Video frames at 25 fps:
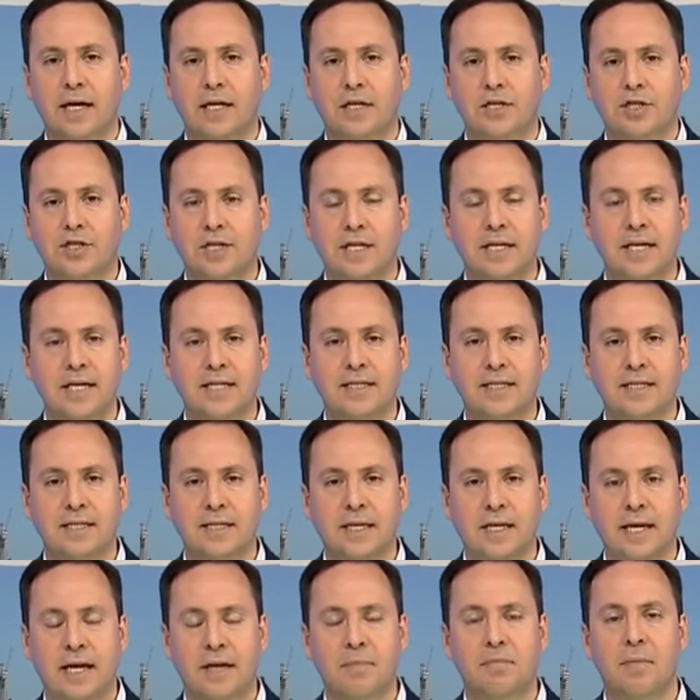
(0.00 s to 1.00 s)
she has
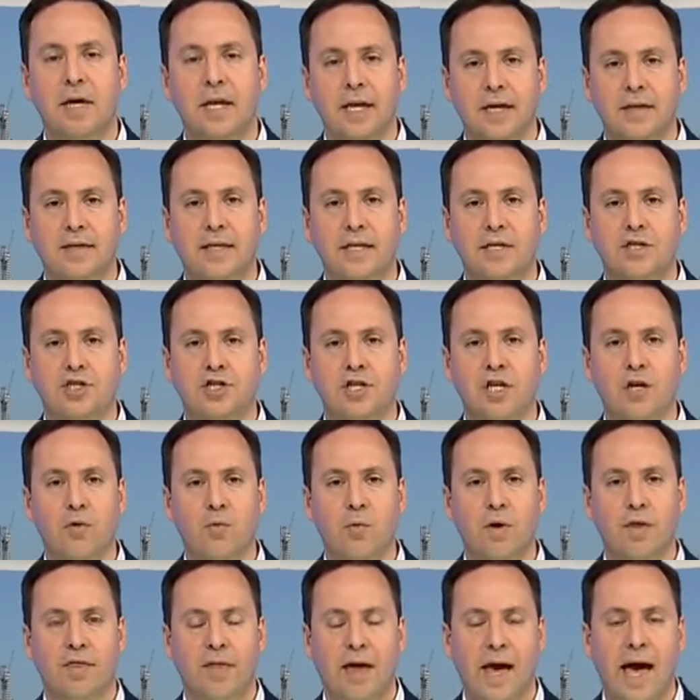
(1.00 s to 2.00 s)
admitted that she
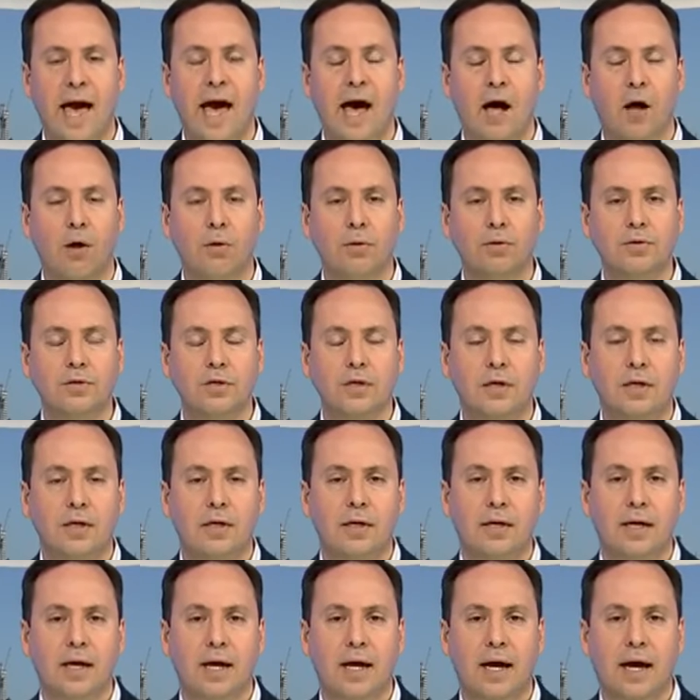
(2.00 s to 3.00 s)
withheld
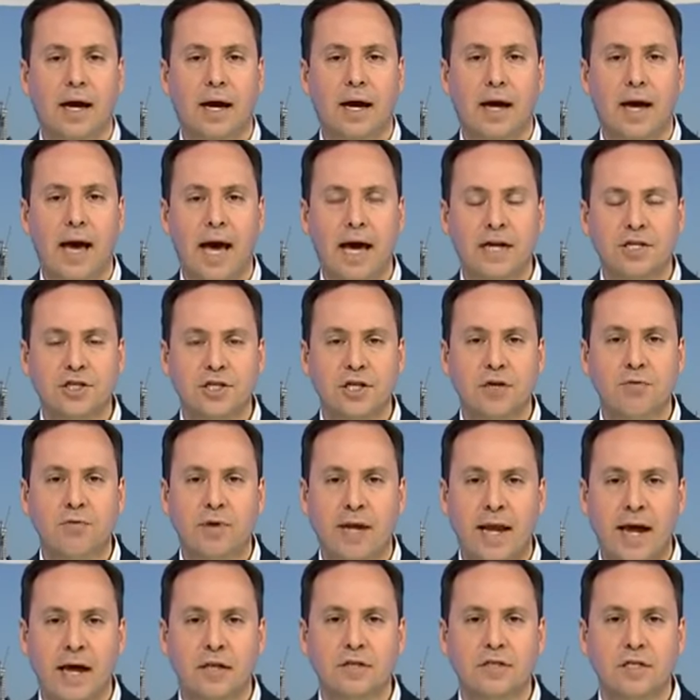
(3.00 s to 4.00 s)
actually
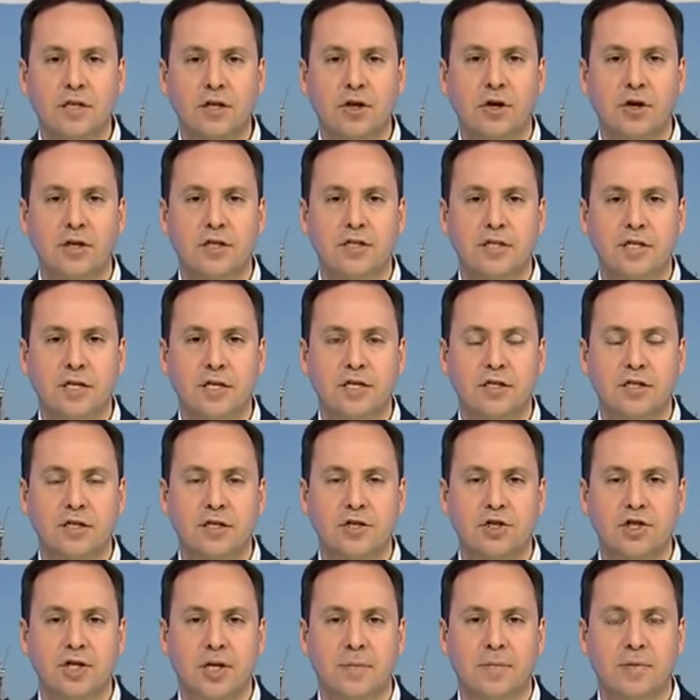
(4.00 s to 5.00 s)
renouncing her
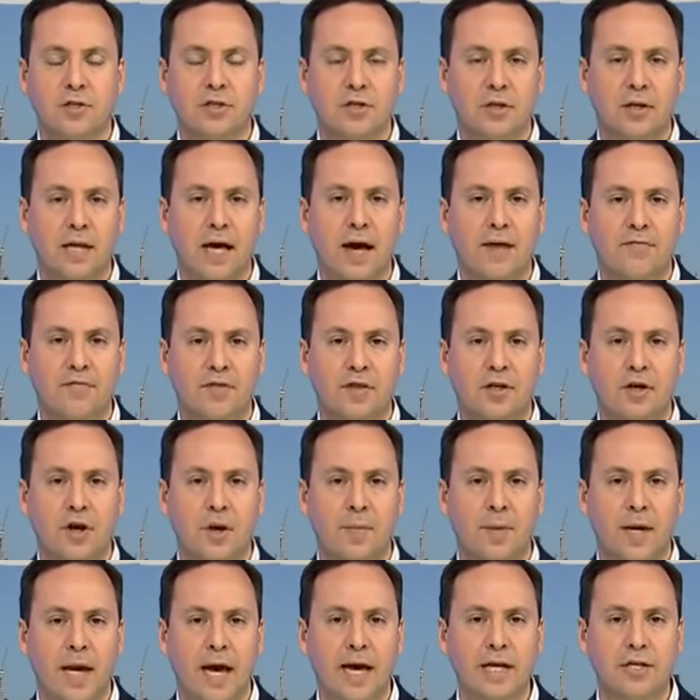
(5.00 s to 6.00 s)
citizenship until after the
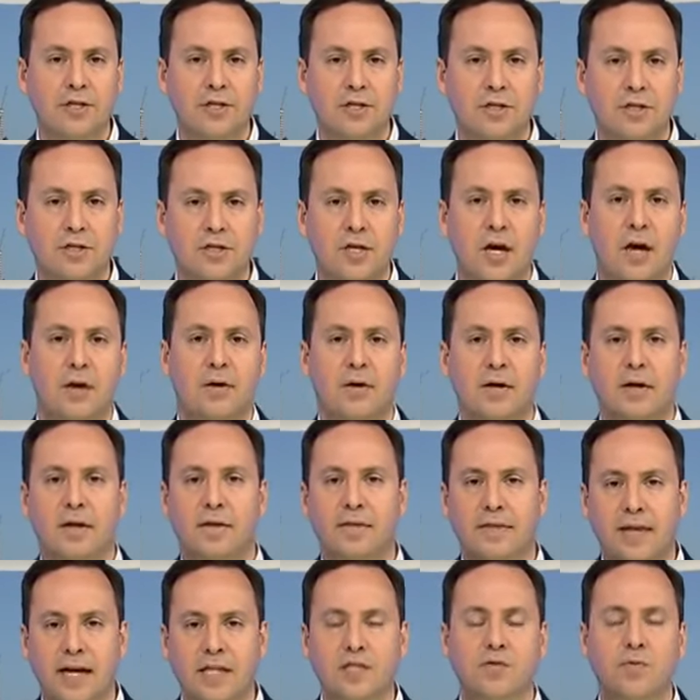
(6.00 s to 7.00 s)
nomination. So
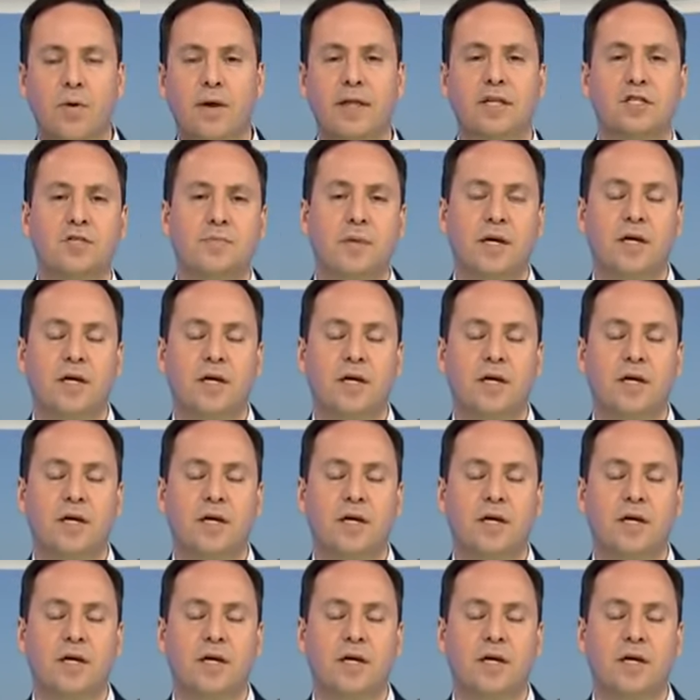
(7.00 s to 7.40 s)
that's why there's a